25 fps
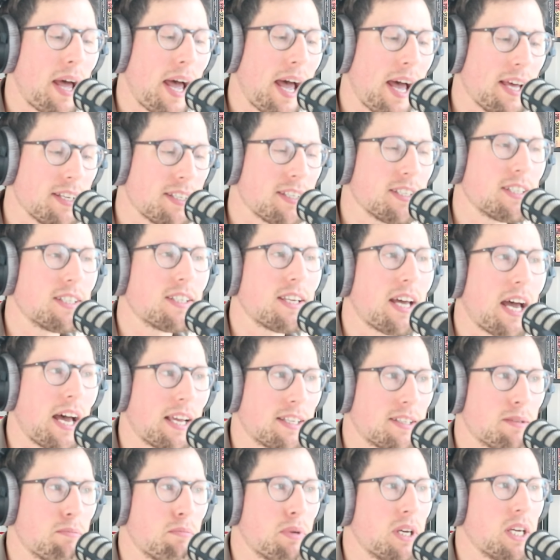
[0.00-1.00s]
passing
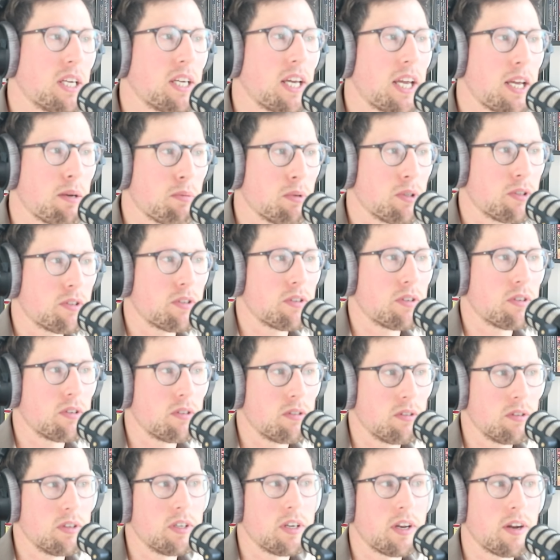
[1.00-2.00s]
that and being able
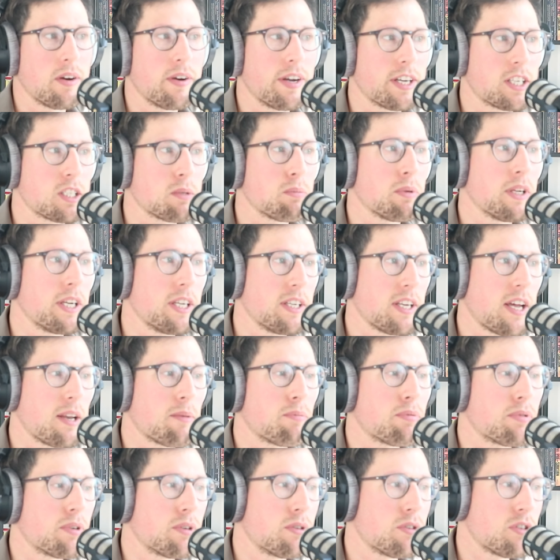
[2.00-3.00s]
to explain
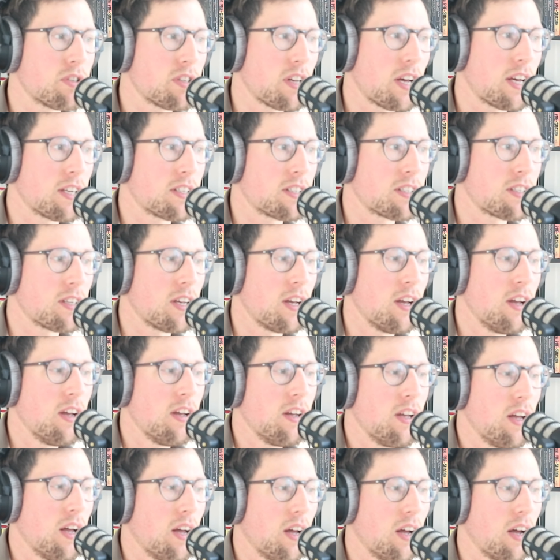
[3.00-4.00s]
that process
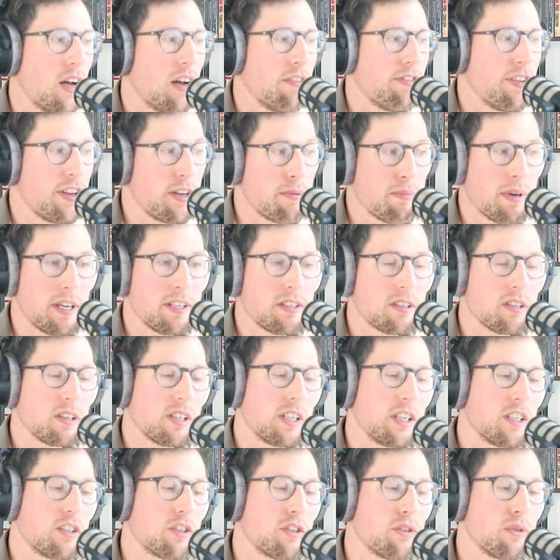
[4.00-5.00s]

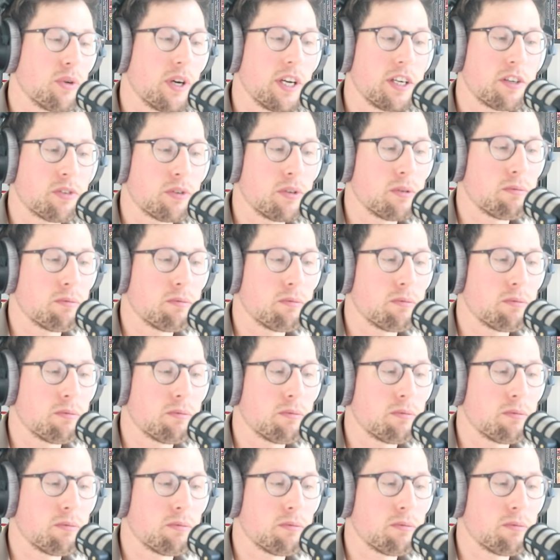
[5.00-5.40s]
fundamentally to a